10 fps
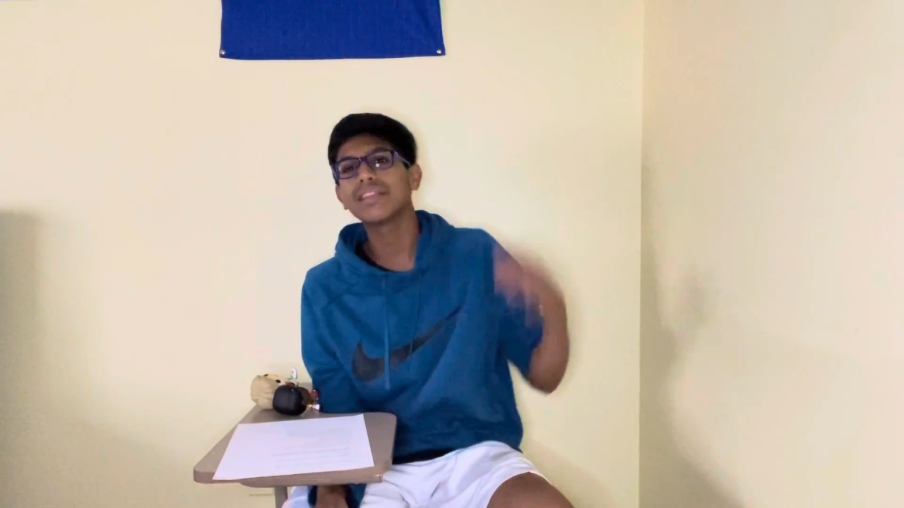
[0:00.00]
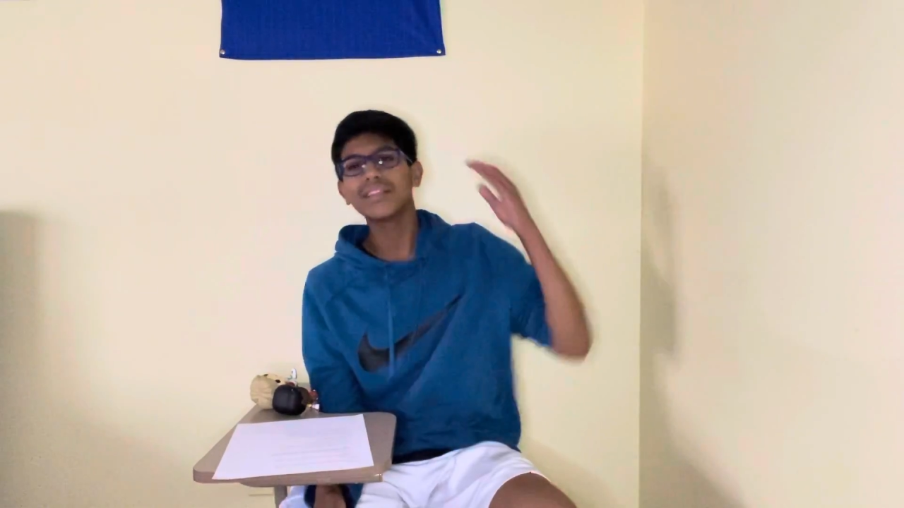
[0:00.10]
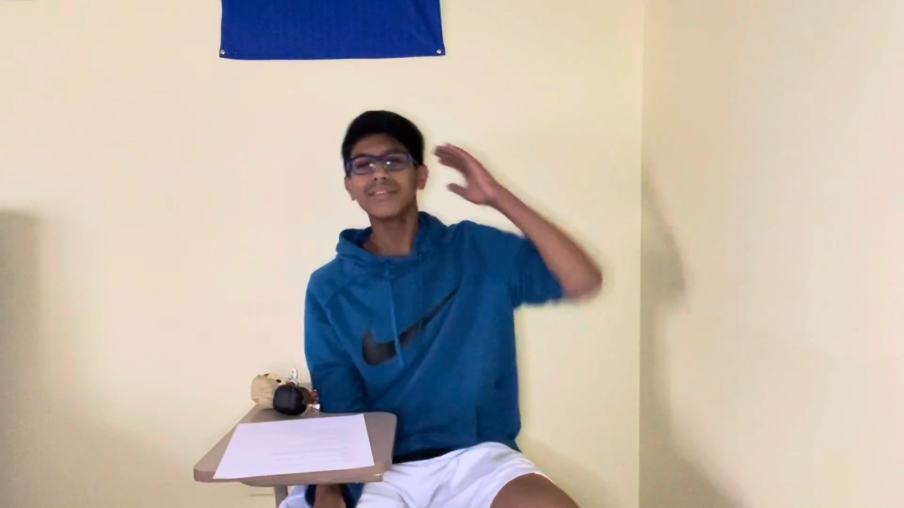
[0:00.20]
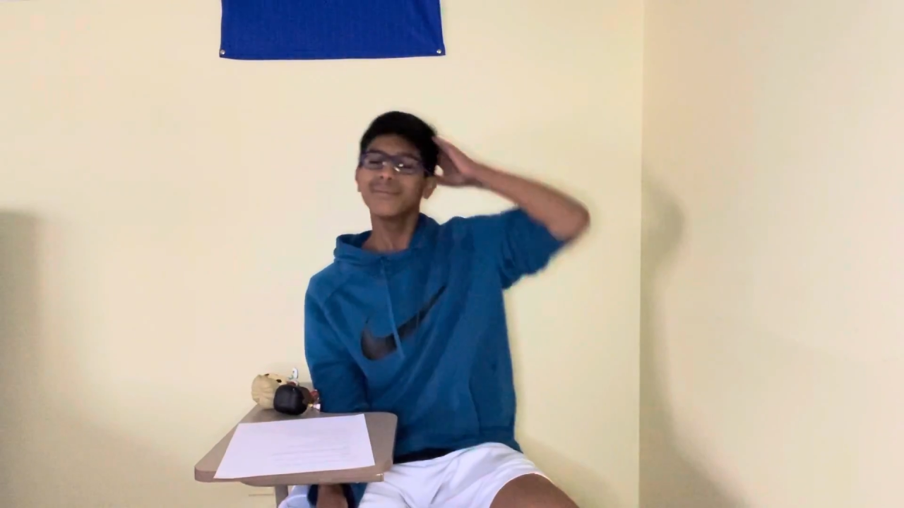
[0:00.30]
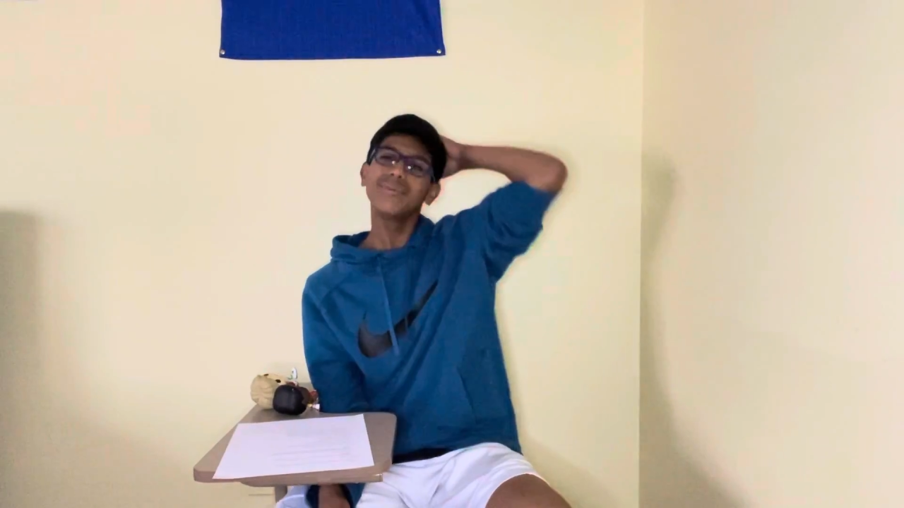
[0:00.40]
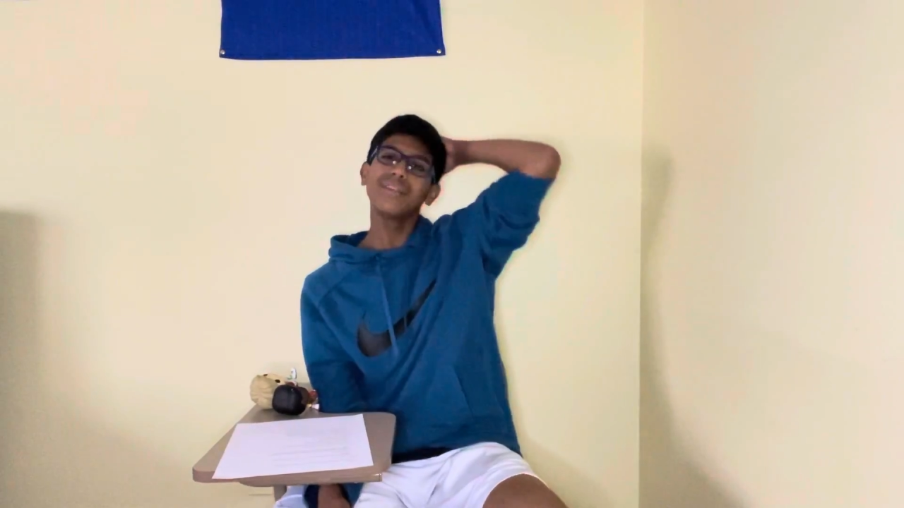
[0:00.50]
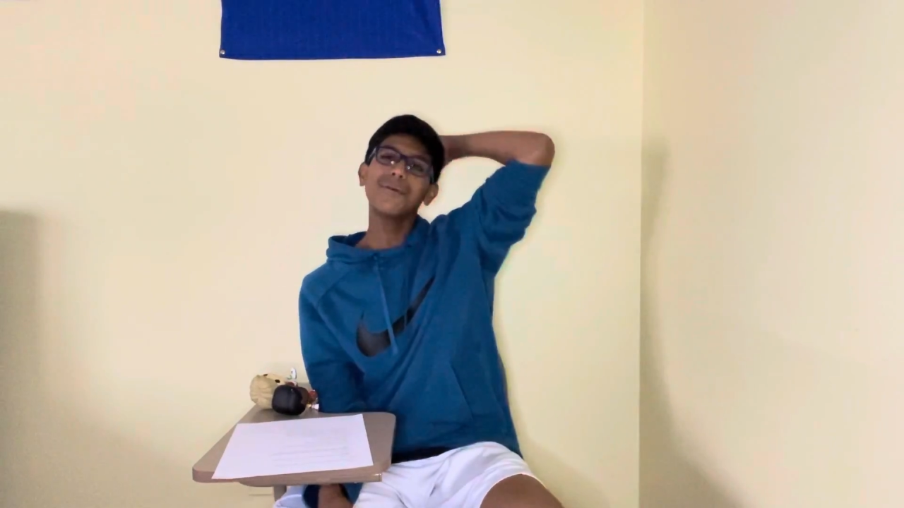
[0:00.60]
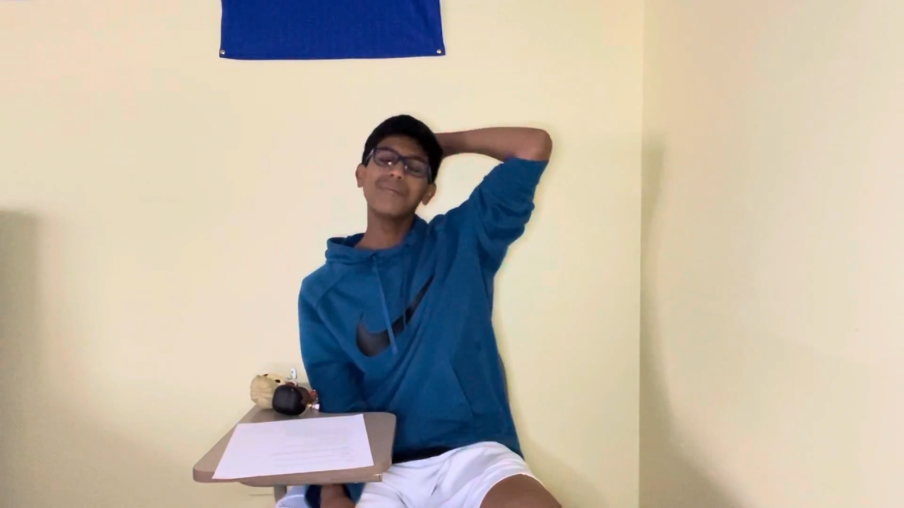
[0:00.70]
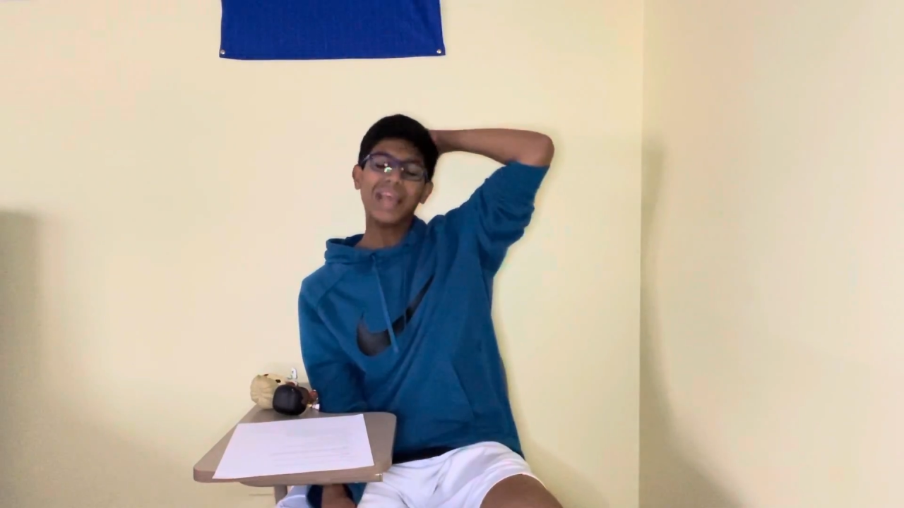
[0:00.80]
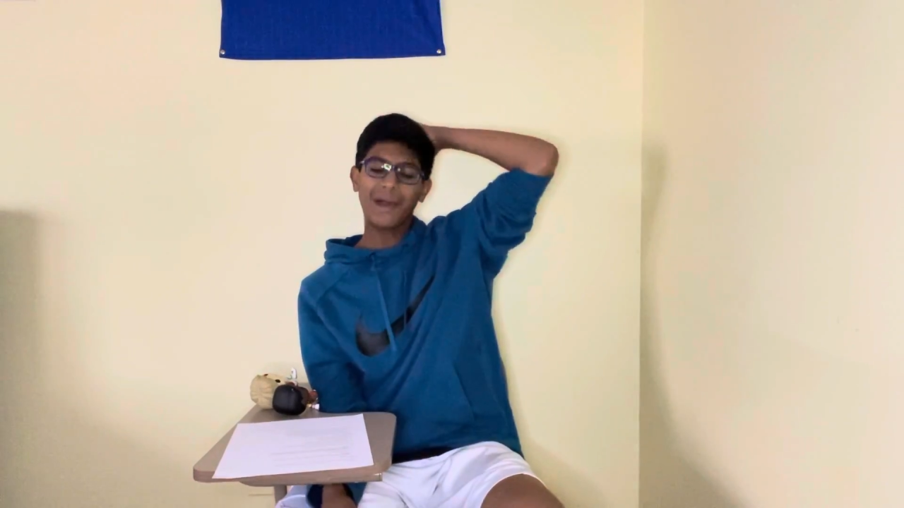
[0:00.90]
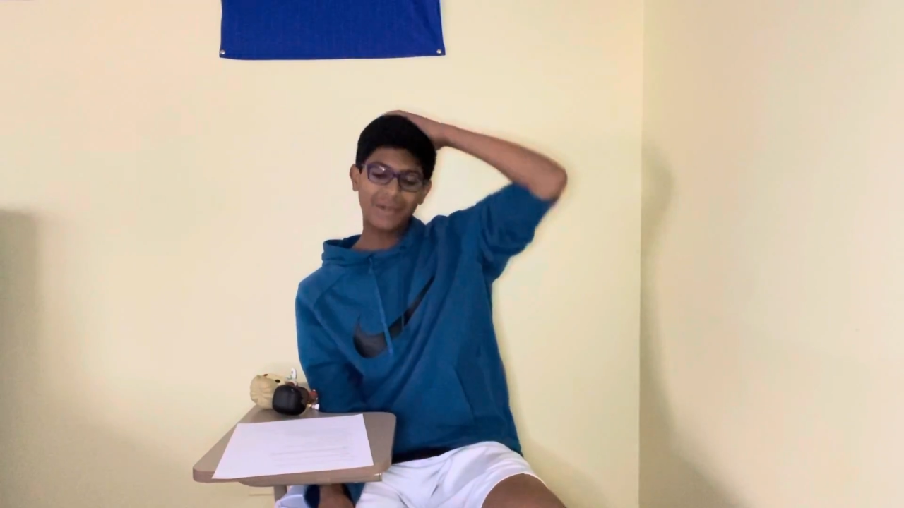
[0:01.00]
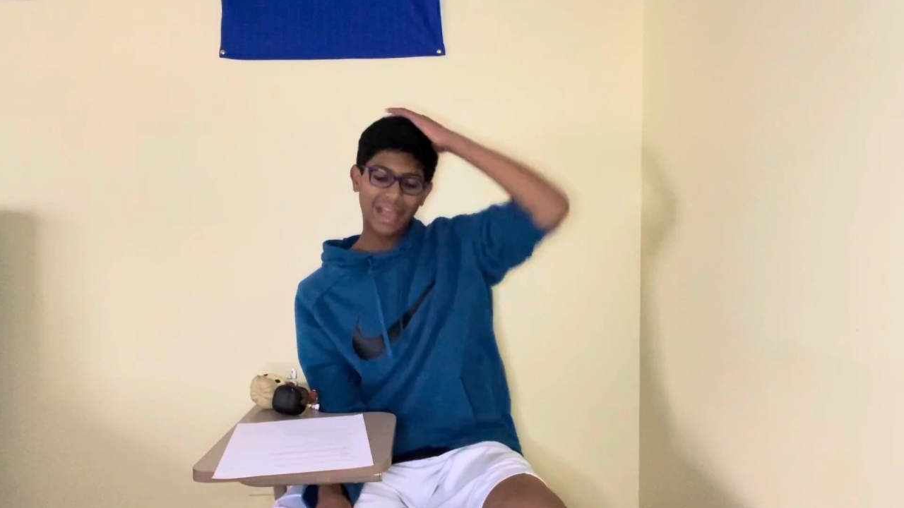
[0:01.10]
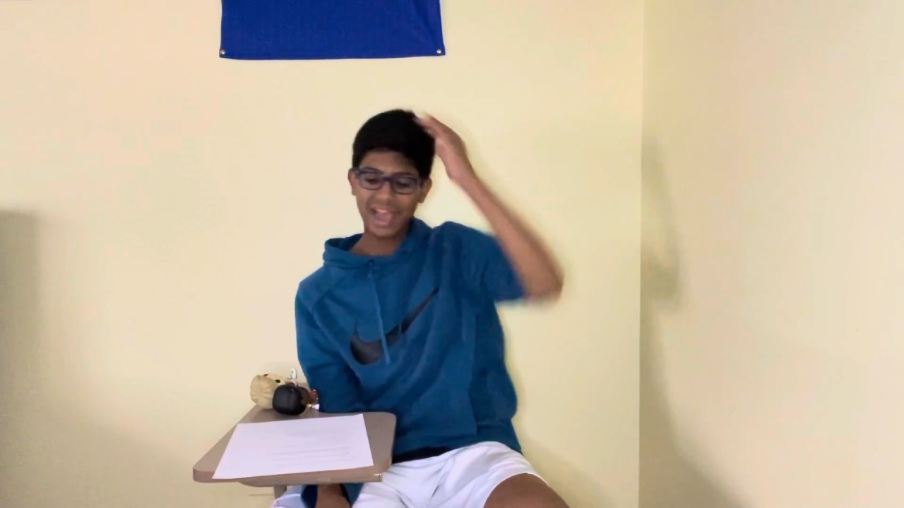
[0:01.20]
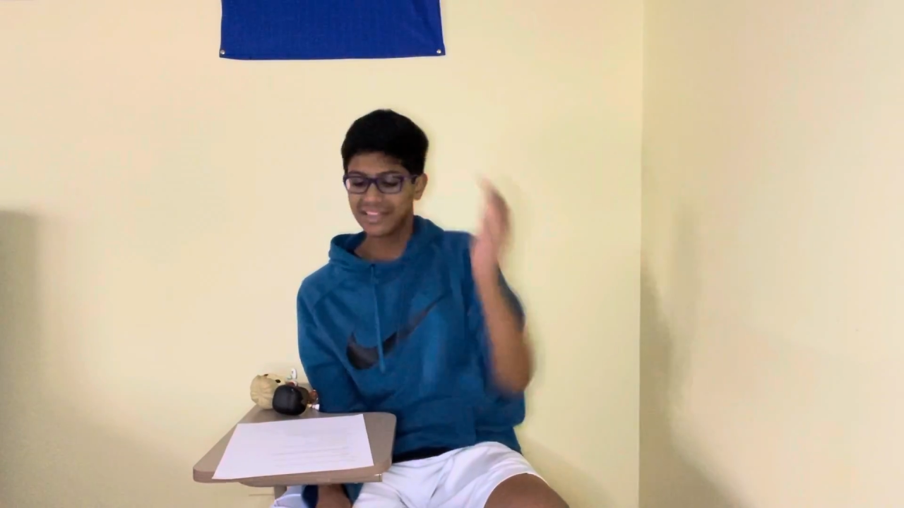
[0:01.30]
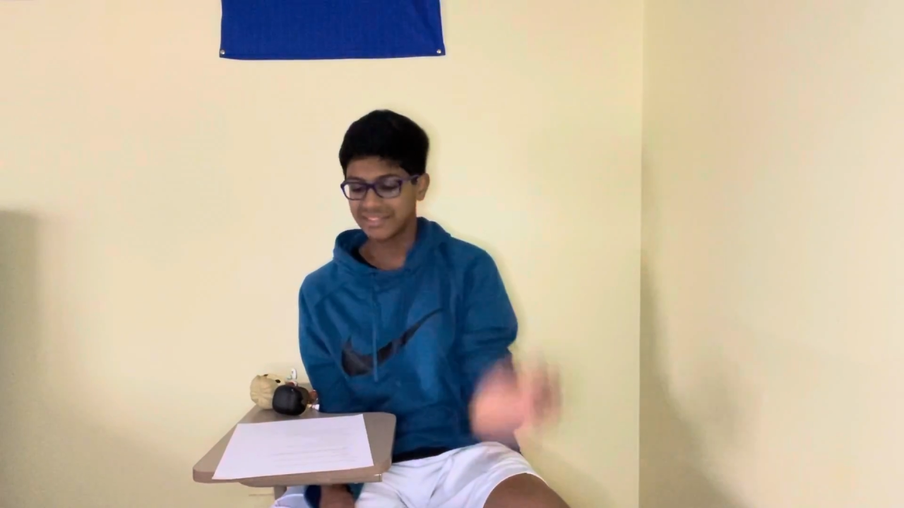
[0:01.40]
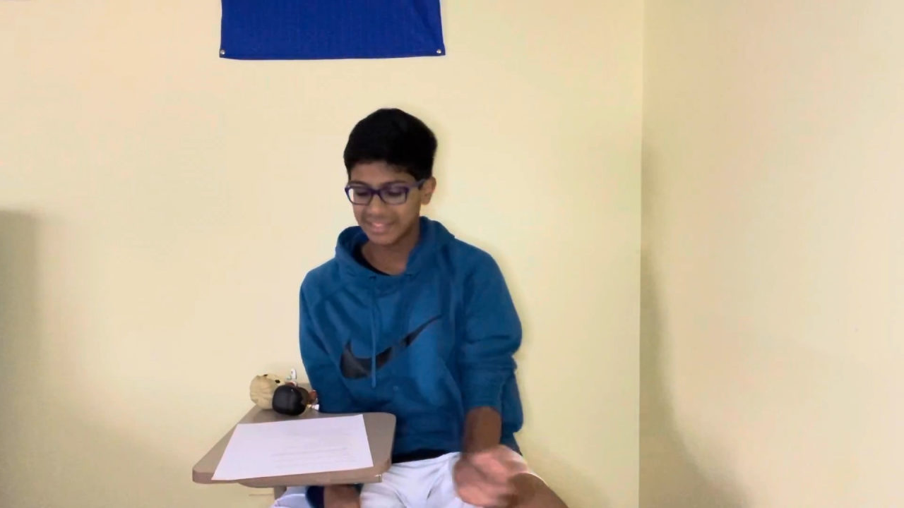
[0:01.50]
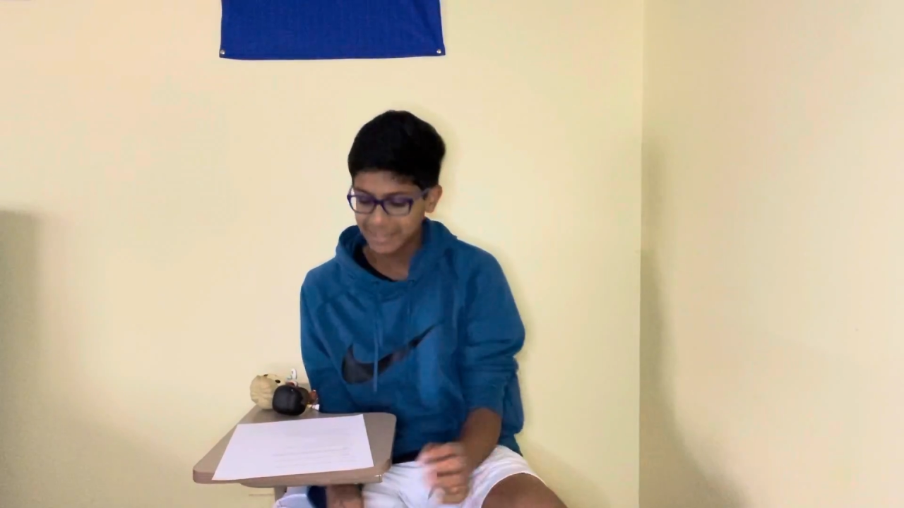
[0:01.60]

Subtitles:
they would be outcast.